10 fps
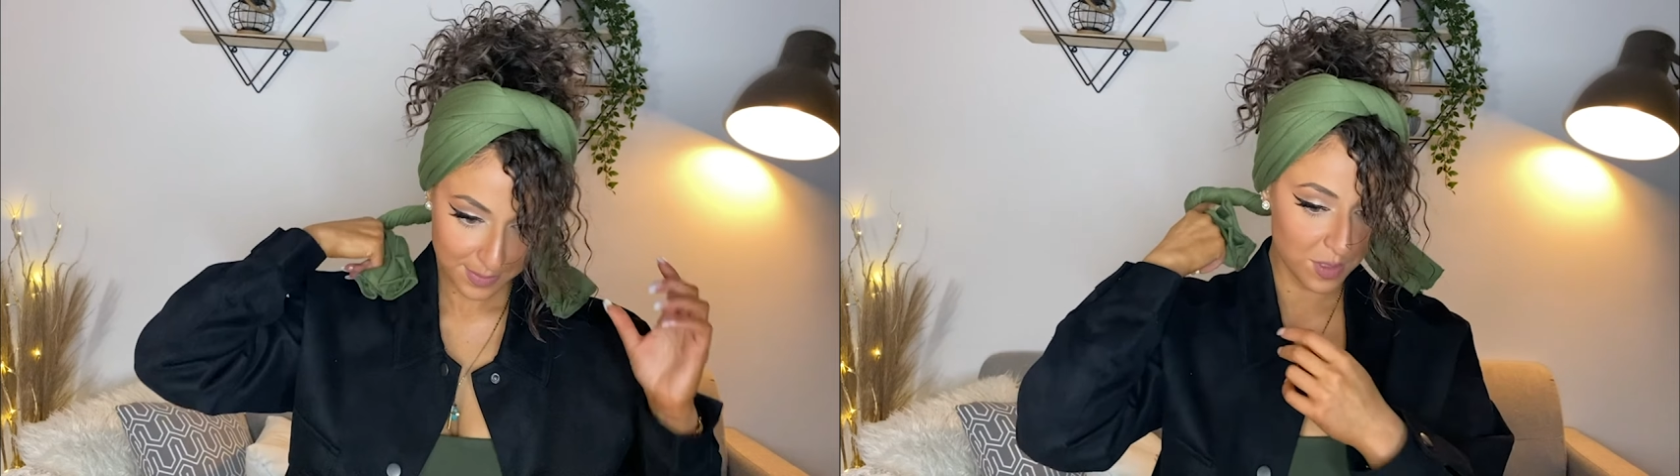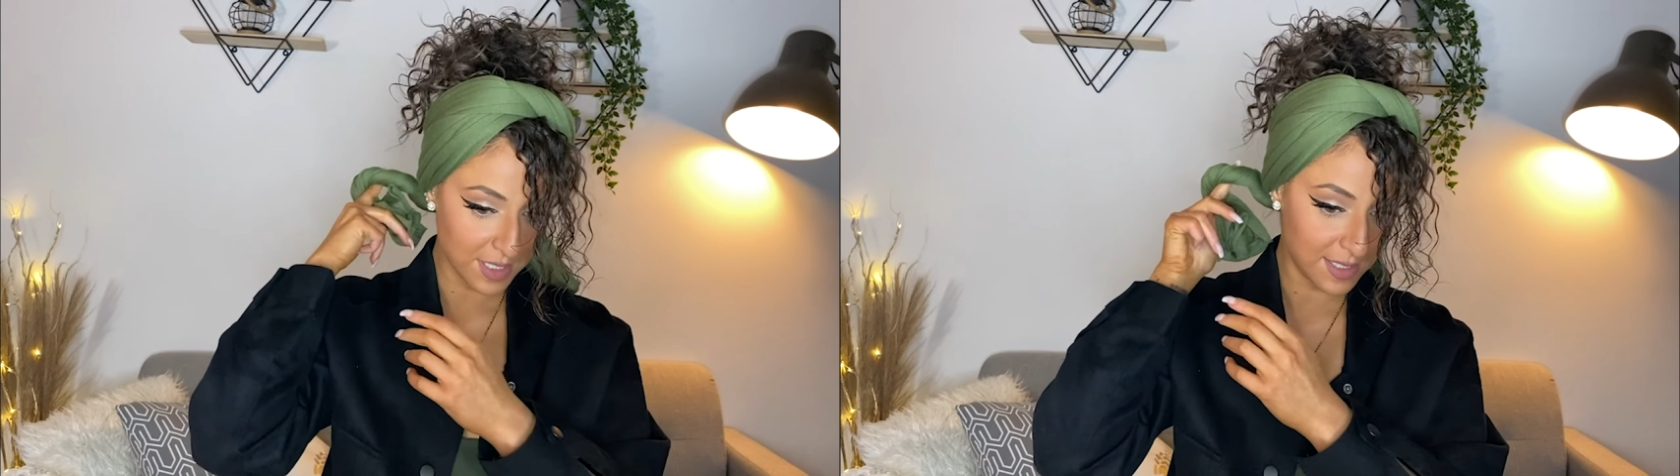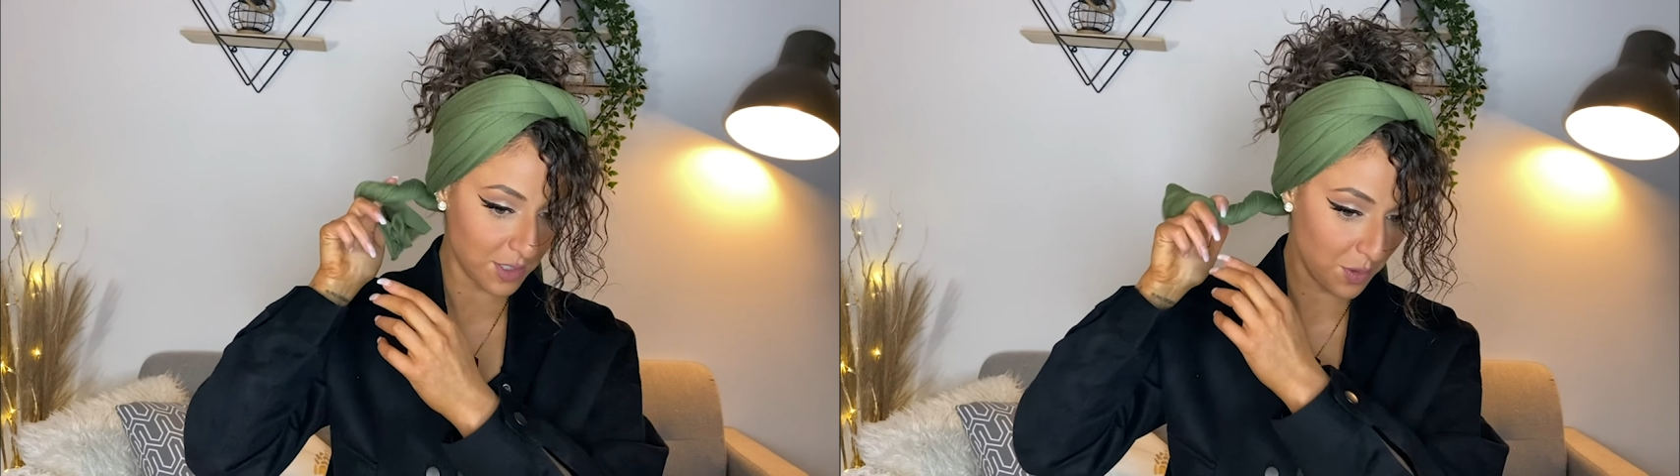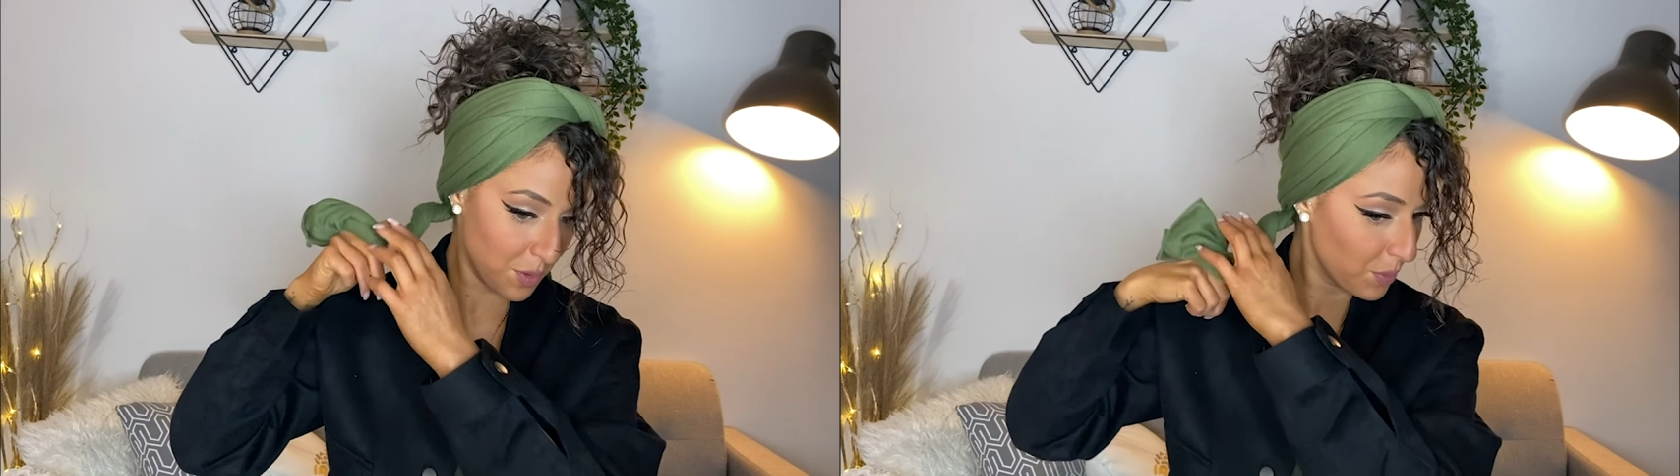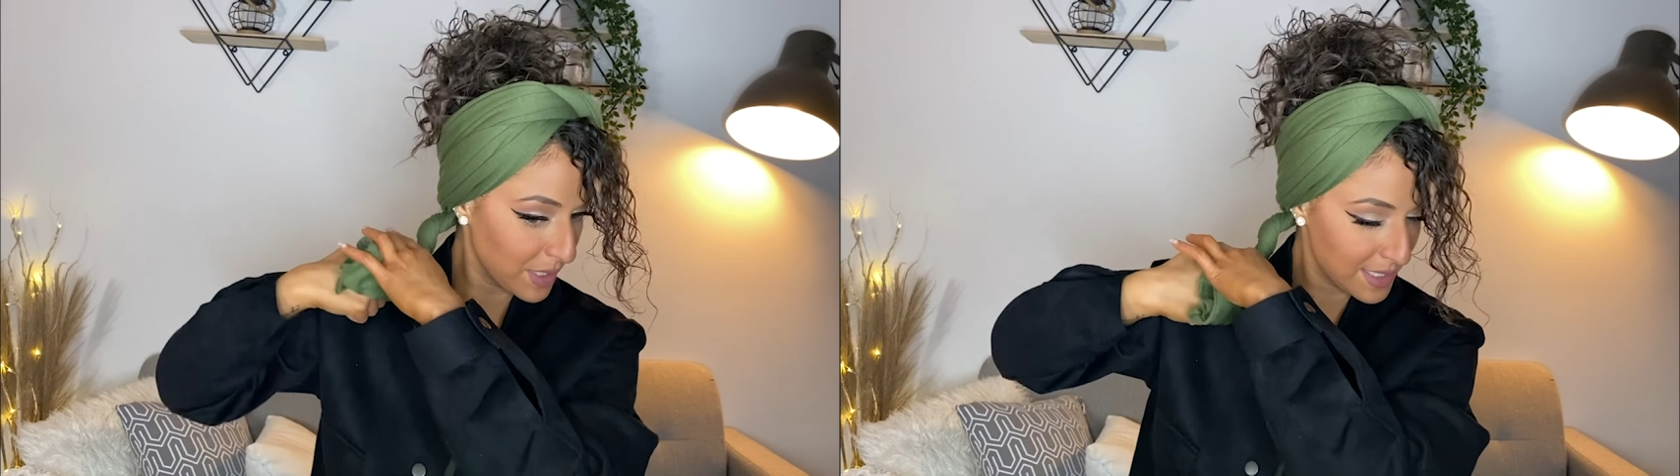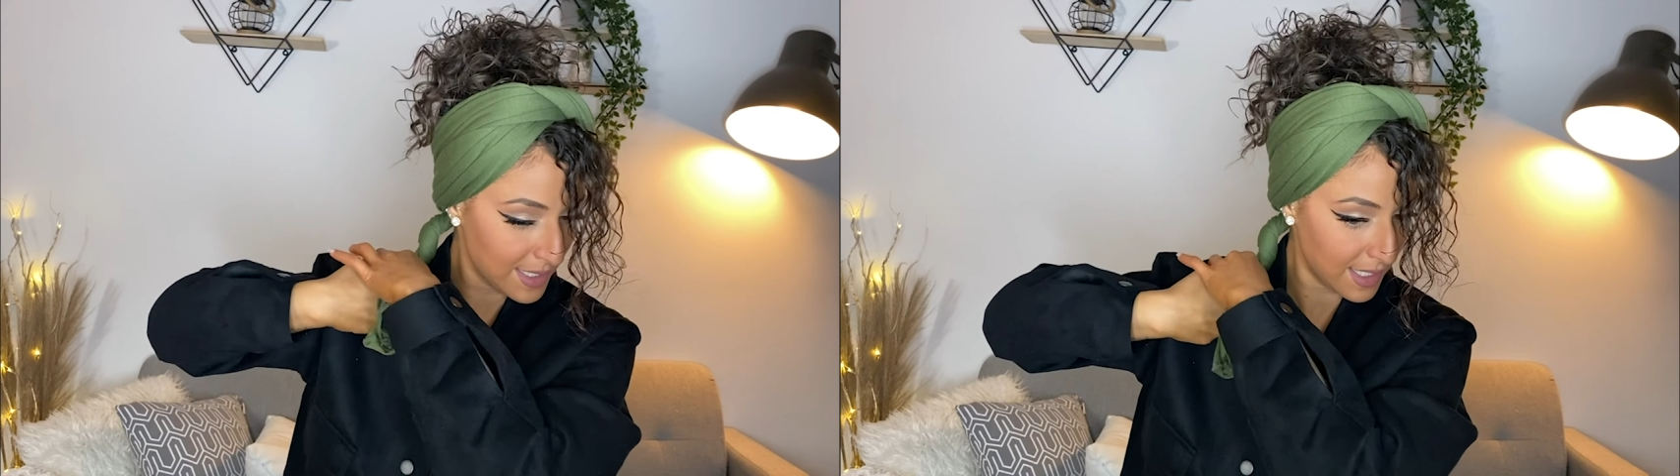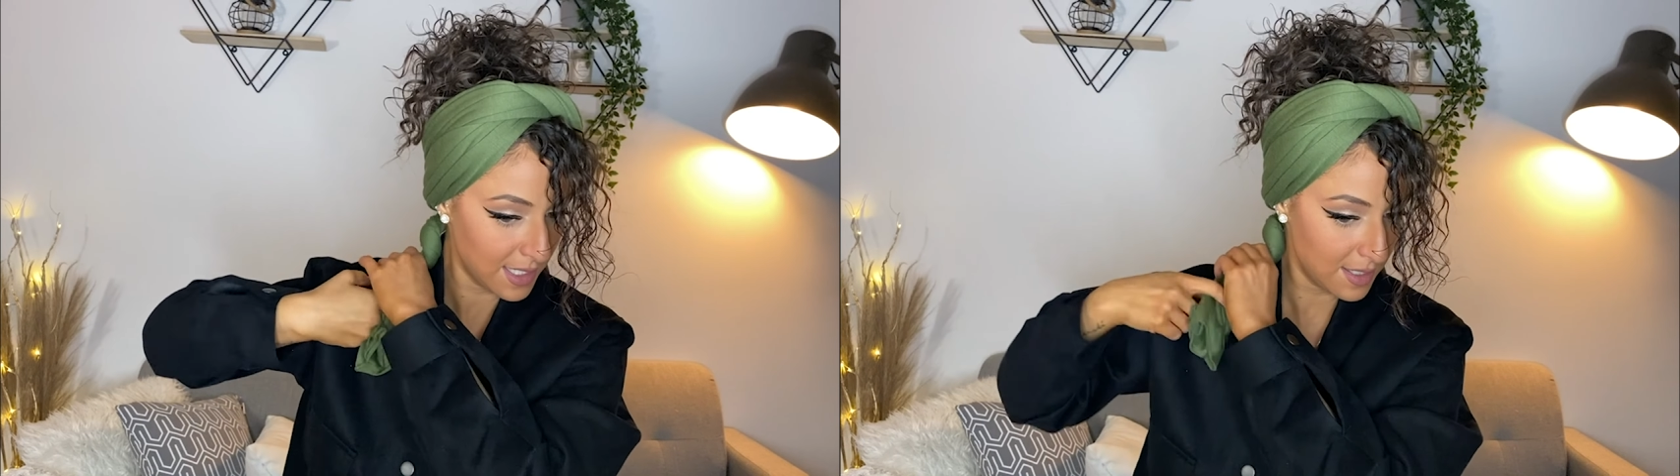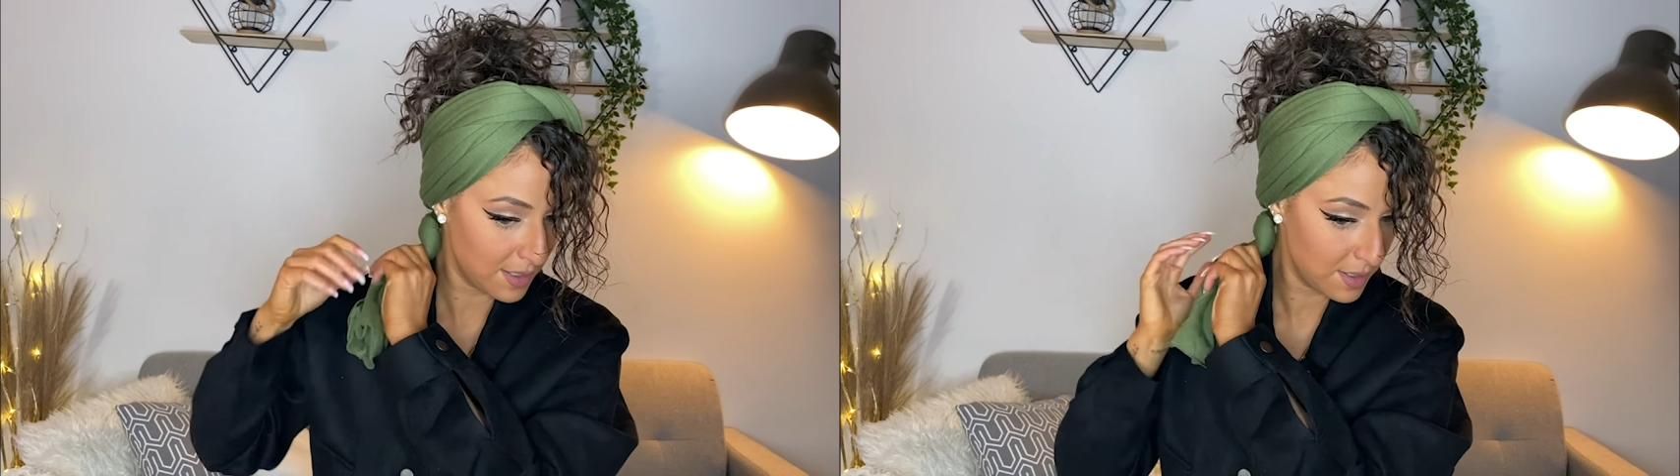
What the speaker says: So let's start with one side.